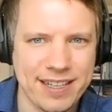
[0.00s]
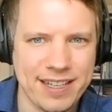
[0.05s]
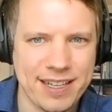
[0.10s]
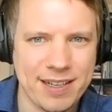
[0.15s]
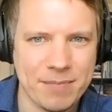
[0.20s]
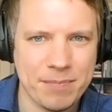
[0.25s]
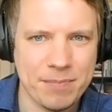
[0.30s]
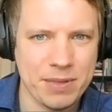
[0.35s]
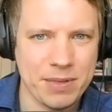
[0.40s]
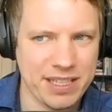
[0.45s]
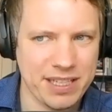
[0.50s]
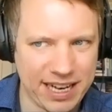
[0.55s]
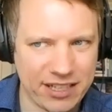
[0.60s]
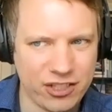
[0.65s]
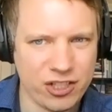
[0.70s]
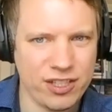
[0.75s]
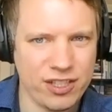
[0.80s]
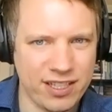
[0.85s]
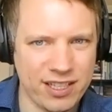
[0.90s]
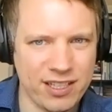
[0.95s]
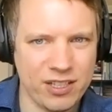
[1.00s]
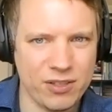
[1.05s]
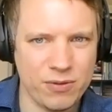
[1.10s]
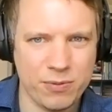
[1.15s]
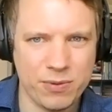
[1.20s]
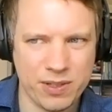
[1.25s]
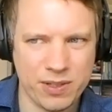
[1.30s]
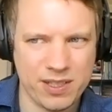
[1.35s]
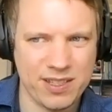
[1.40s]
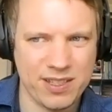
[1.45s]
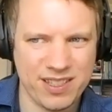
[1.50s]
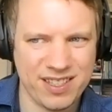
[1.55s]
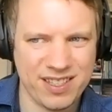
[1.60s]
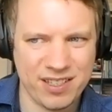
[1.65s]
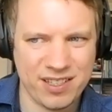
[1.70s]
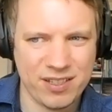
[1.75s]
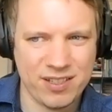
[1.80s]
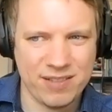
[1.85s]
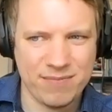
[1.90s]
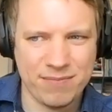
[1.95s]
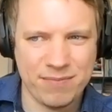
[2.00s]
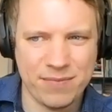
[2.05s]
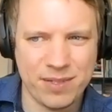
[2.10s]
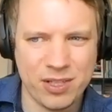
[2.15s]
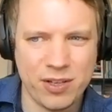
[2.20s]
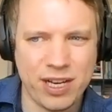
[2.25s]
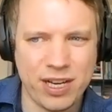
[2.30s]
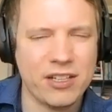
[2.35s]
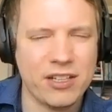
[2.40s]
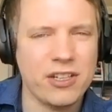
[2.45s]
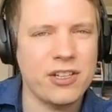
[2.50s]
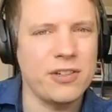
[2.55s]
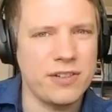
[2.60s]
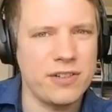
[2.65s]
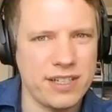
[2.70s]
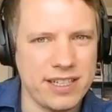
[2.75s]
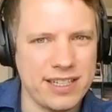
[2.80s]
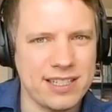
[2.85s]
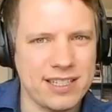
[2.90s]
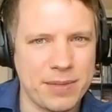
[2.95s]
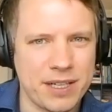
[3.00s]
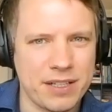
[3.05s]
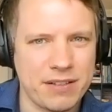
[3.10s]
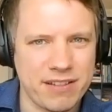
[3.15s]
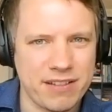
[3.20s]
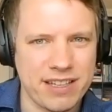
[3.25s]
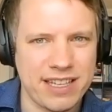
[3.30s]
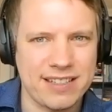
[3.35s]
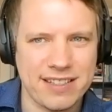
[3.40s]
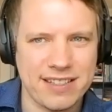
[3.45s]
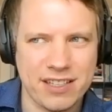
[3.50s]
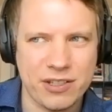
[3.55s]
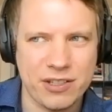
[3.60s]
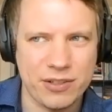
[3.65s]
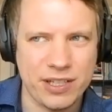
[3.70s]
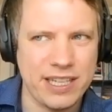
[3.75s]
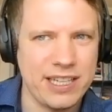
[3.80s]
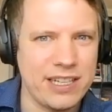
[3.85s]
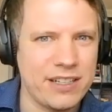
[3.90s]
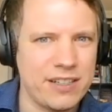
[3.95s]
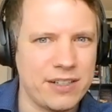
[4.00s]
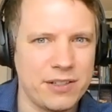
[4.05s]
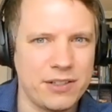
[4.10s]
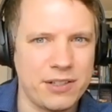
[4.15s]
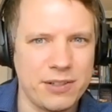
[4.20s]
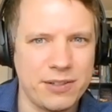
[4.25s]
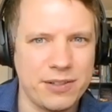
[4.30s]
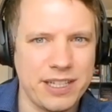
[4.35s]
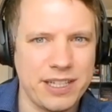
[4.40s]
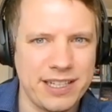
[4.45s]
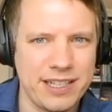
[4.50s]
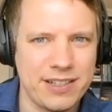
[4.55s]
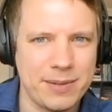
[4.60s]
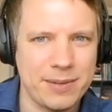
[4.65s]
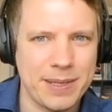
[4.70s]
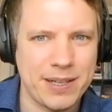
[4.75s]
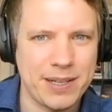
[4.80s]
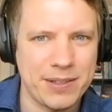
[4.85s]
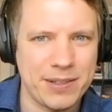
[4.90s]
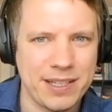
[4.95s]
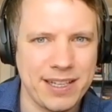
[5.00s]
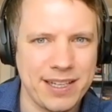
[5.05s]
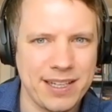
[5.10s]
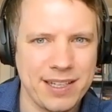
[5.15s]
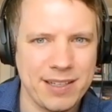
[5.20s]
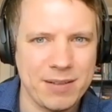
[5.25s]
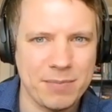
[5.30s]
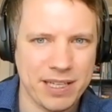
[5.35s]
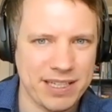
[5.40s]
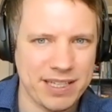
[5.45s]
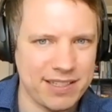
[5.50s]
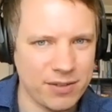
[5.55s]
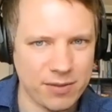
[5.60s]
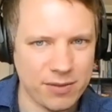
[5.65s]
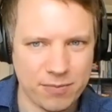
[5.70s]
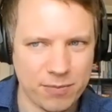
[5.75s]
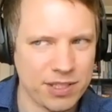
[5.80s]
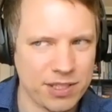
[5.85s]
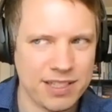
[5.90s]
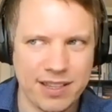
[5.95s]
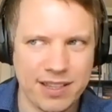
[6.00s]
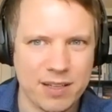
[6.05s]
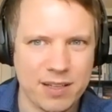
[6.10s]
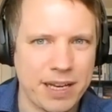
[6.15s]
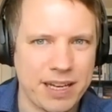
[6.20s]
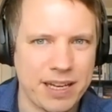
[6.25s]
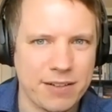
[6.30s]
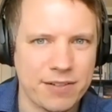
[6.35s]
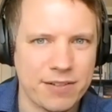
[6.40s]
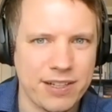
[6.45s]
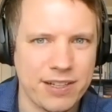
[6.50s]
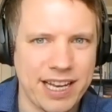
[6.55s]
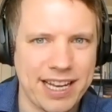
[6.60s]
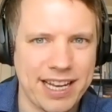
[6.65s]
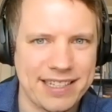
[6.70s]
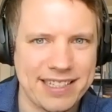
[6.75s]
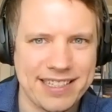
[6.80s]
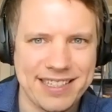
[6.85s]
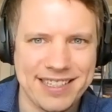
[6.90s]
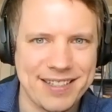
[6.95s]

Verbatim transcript: Um, but actually, you were you get curious about things that you hear or don't hear about based on what's in the back of your head